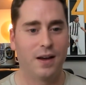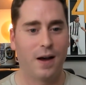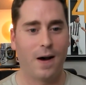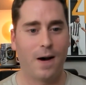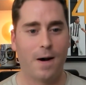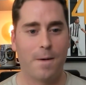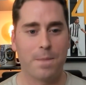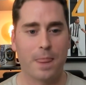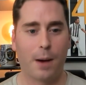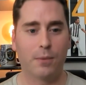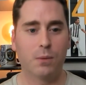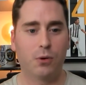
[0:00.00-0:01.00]
I'm
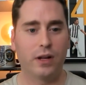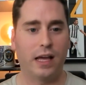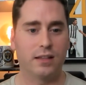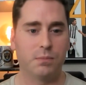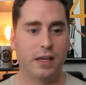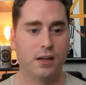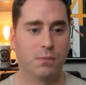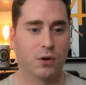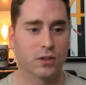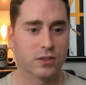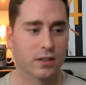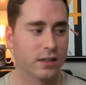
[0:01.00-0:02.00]
going to put it as mid personally.